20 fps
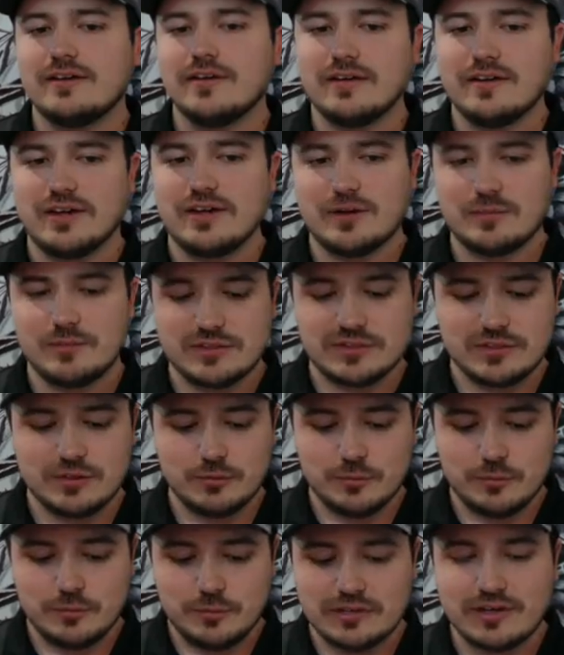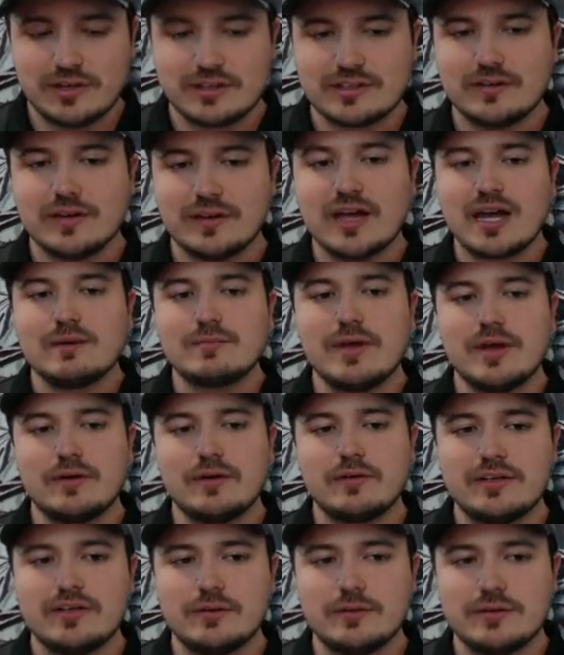and so we talked a lot
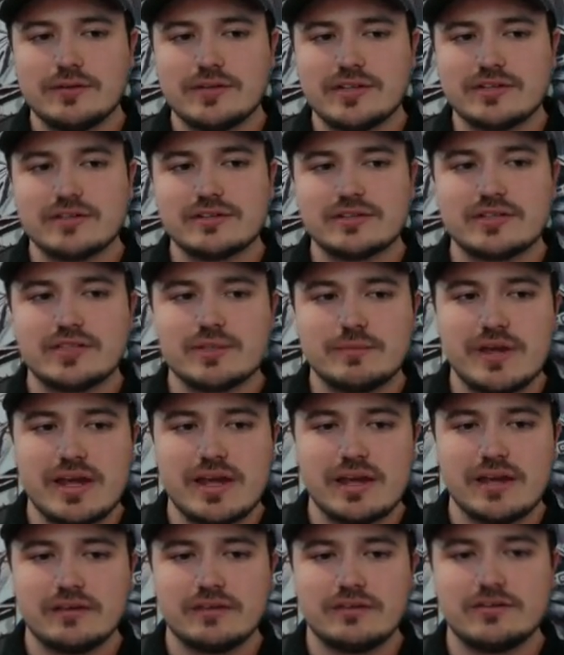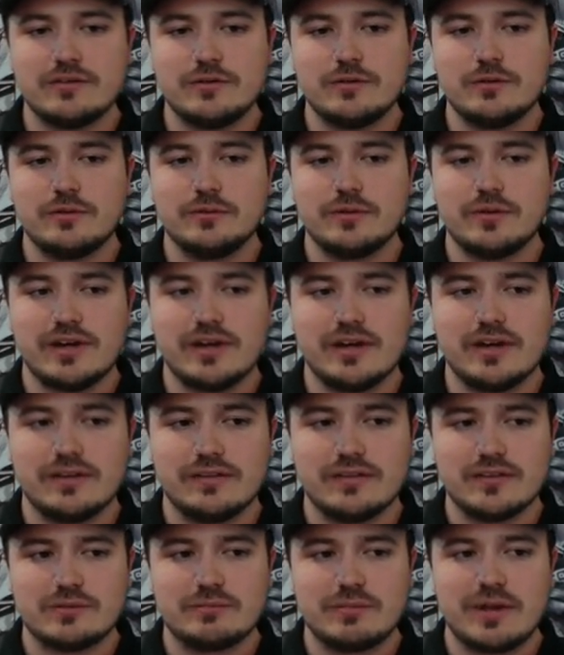about, you know, additions to make to
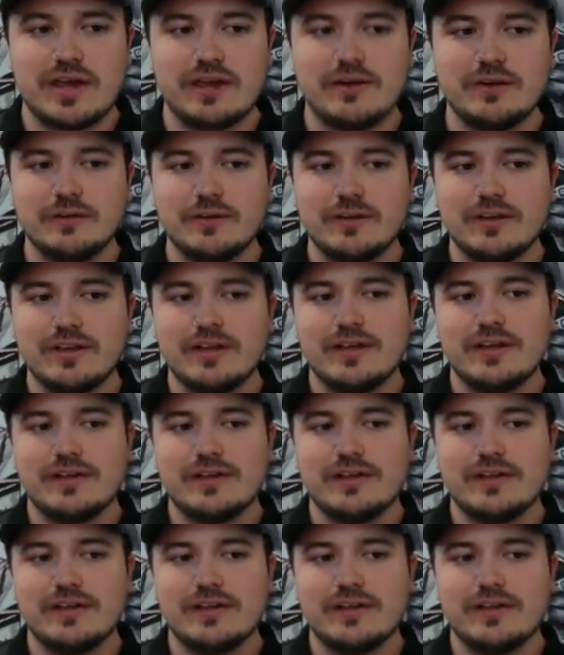this panel,